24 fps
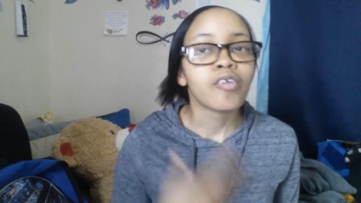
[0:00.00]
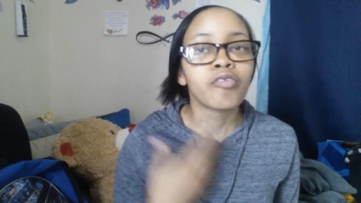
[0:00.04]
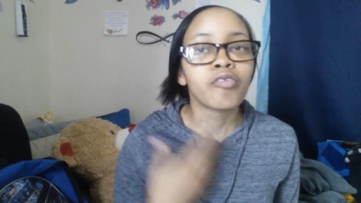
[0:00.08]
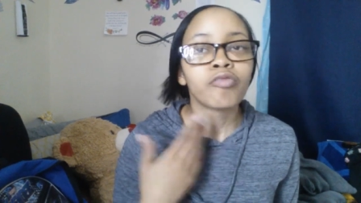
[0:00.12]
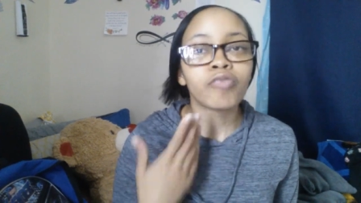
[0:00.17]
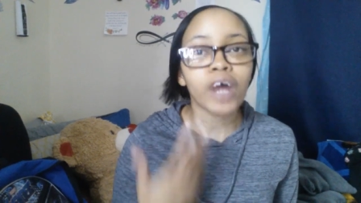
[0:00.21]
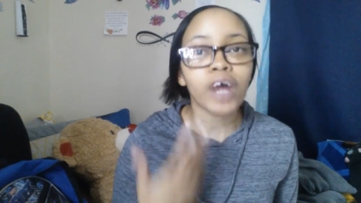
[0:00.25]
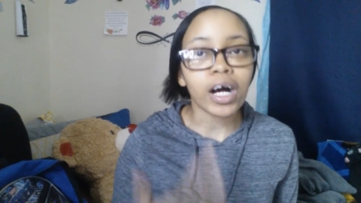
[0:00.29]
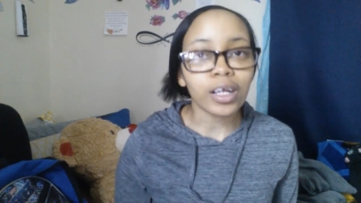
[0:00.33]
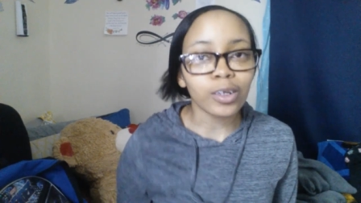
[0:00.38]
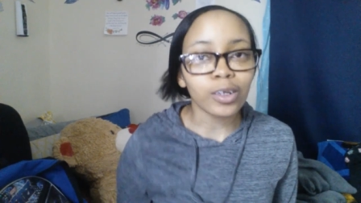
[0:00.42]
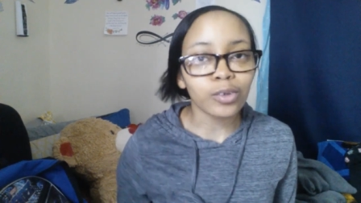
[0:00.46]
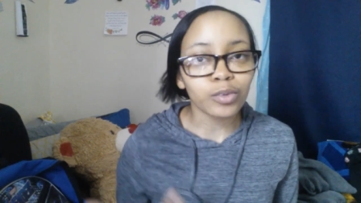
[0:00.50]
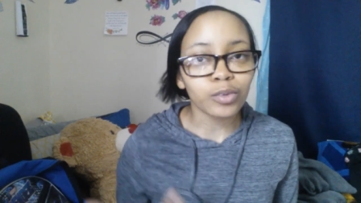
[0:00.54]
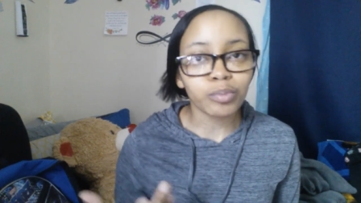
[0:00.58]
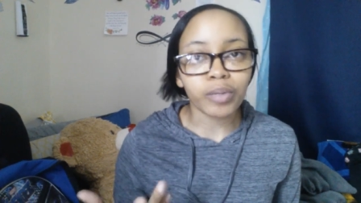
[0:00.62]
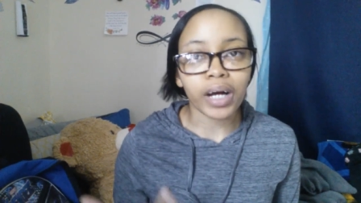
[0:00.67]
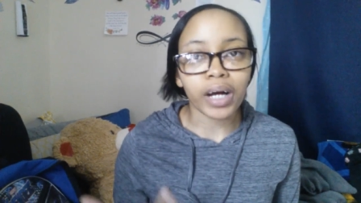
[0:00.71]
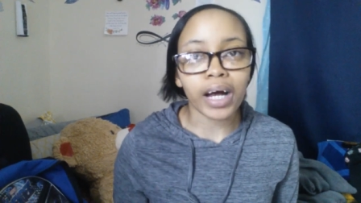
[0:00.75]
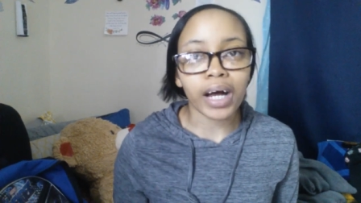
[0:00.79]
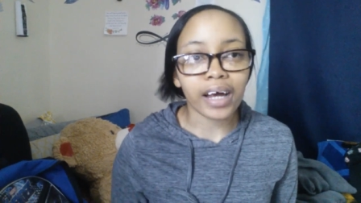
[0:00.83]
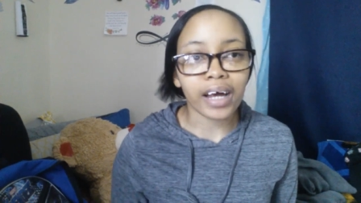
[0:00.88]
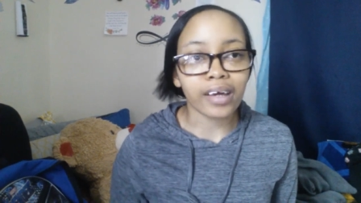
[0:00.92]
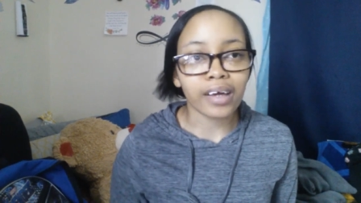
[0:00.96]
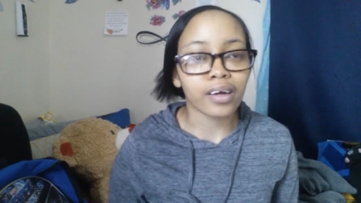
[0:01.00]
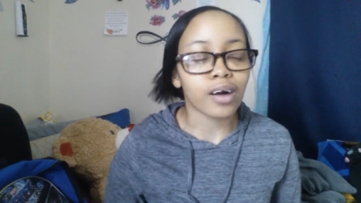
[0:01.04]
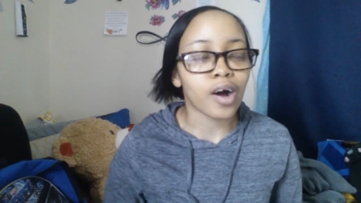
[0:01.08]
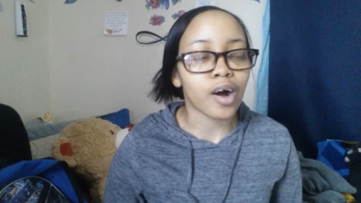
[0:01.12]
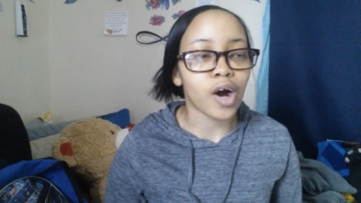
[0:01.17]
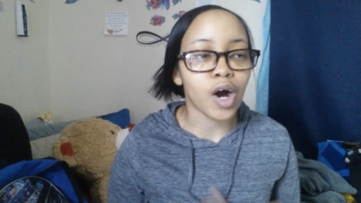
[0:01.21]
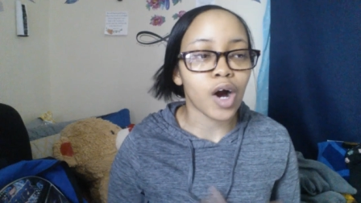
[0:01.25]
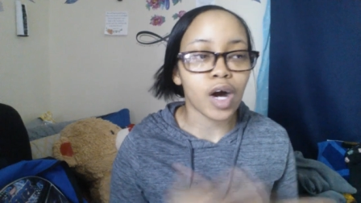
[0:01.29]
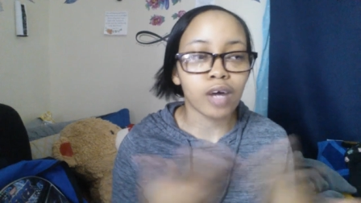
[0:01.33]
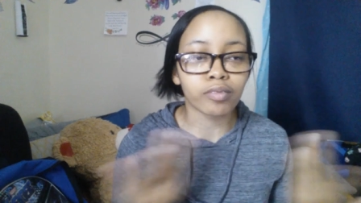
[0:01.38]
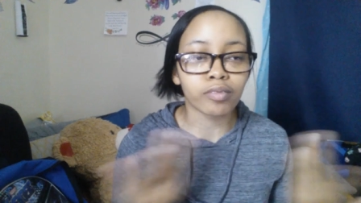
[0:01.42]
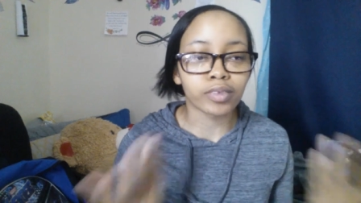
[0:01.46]
followed by
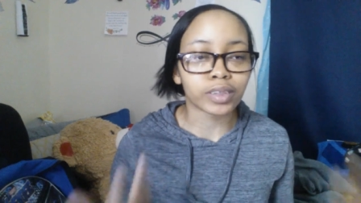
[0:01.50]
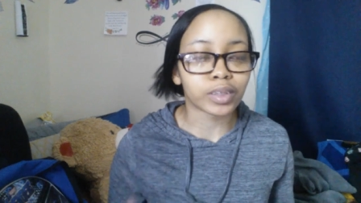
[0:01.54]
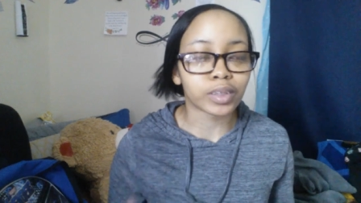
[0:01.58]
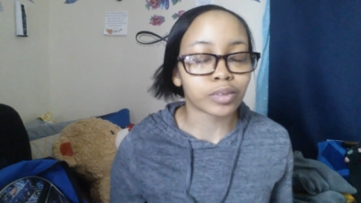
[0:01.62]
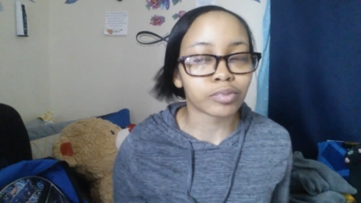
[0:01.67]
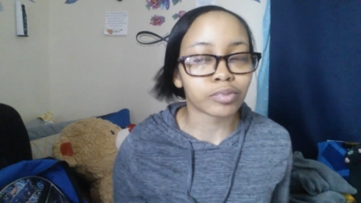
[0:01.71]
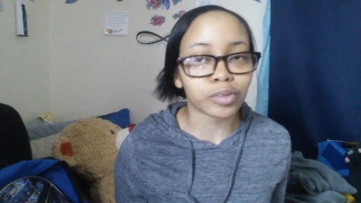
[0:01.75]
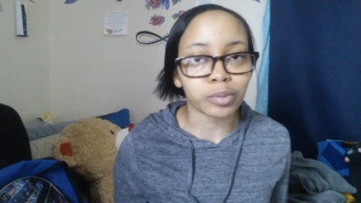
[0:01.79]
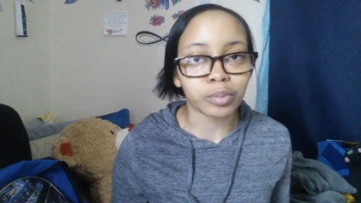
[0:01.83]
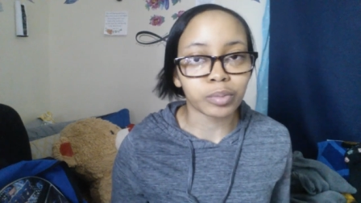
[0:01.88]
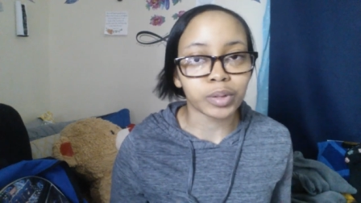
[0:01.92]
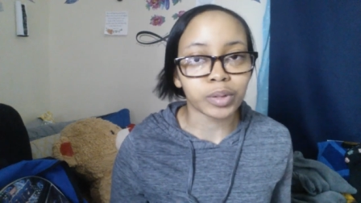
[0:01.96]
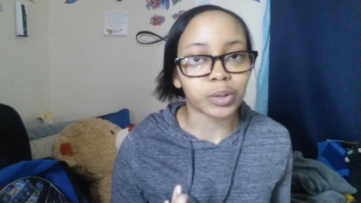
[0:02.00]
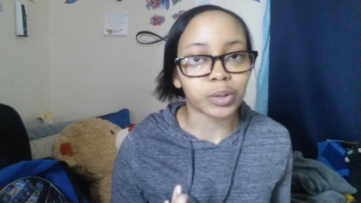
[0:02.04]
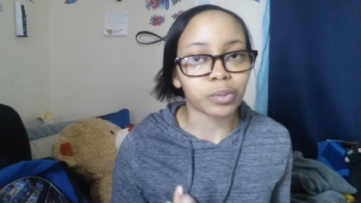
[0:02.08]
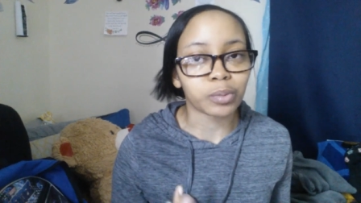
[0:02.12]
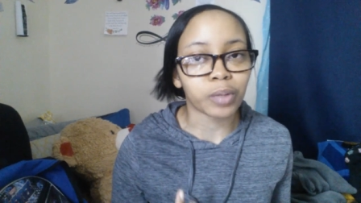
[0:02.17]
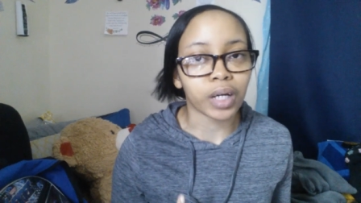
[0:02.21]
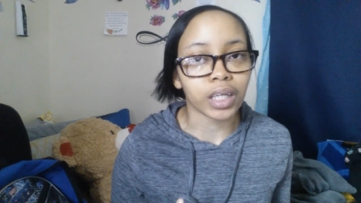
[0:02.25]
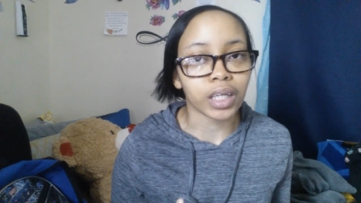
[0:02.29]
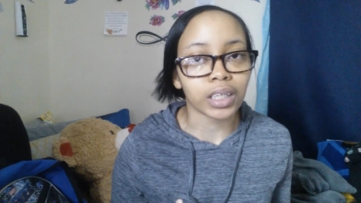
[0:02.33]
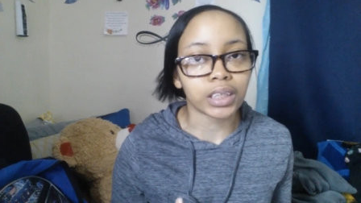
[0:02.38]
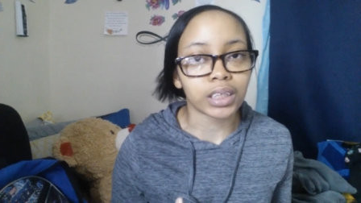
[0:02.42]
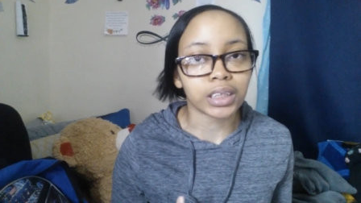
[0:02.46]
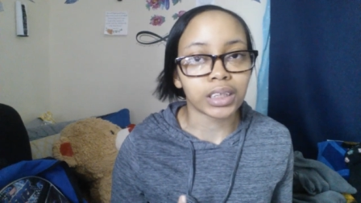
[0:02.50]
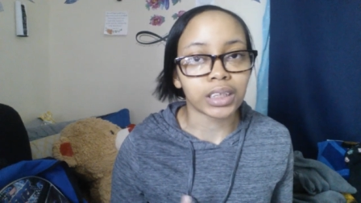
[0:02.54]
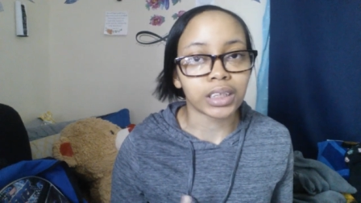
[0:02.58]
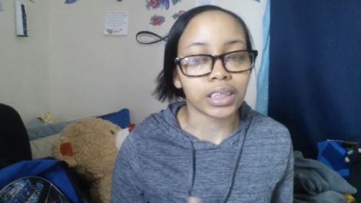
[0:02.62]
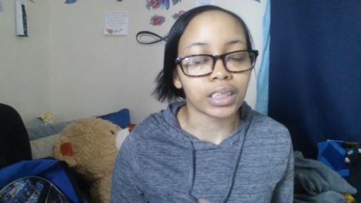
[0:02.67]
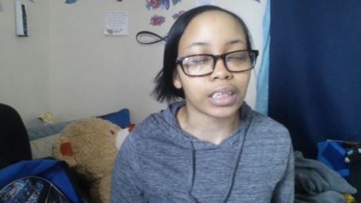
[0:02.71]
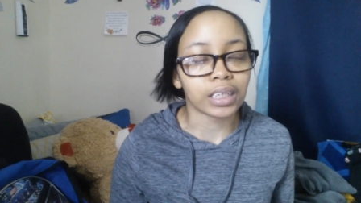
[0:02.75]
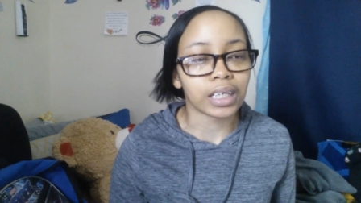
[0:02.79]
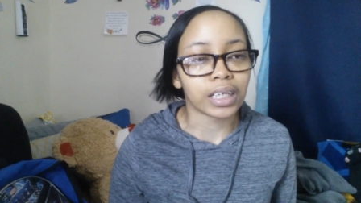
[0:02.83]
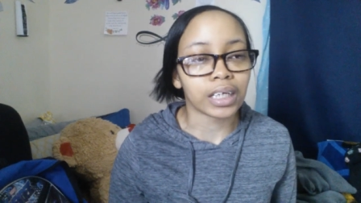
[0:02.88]
Harvest of Rubies duology.